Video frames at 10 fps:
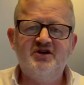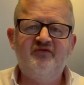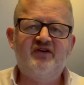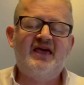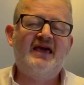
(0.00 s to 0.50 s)

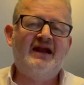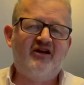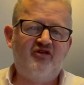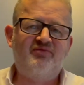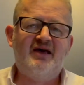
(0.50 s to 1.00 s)
for getting an
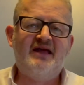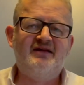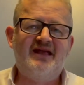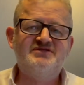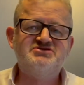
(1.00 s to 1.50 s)
aeroplane
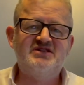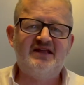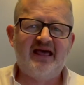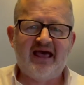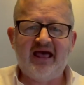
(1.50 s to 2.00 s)
into
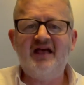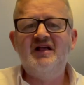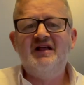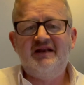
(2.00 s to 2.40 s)
the air,